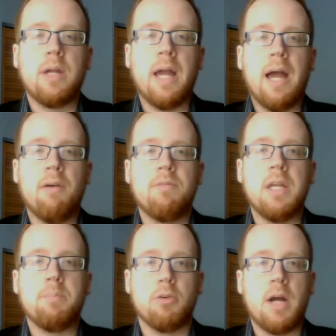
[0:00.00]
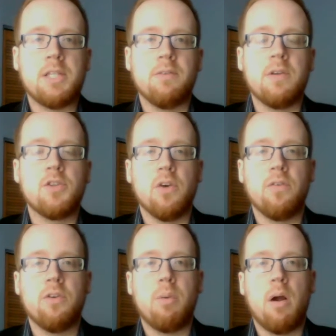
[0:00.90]
we have the Progressive
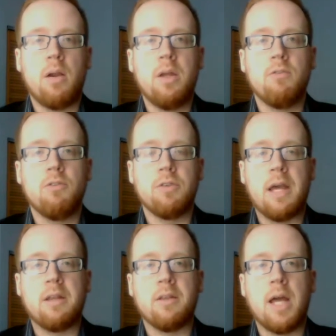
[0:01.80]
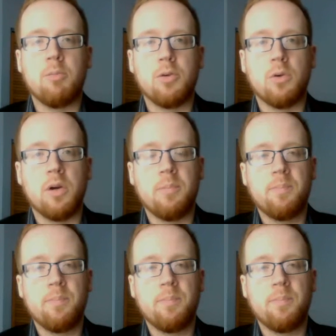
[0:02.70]
Conservative Party of Newfoundland and Labrador.